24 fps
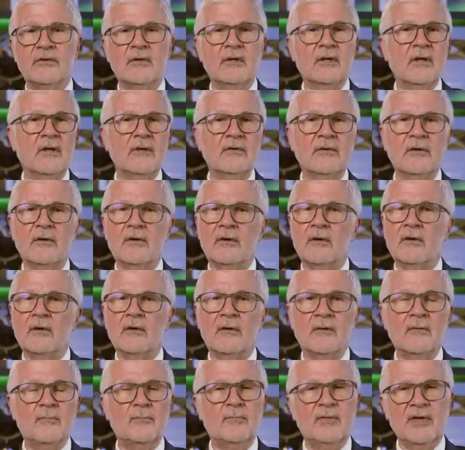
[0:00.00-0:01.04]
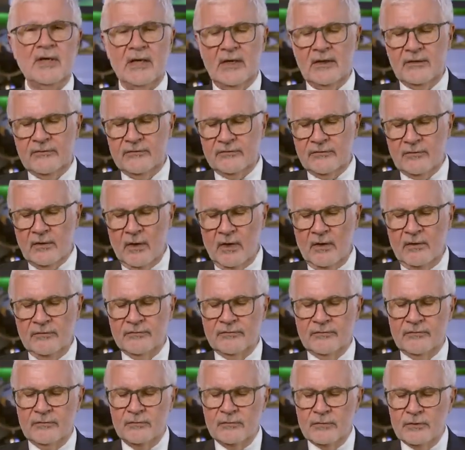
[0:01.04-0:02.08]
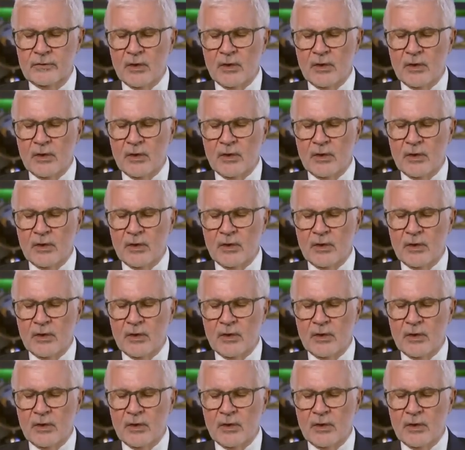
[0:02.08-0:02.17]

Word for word: and other pink salts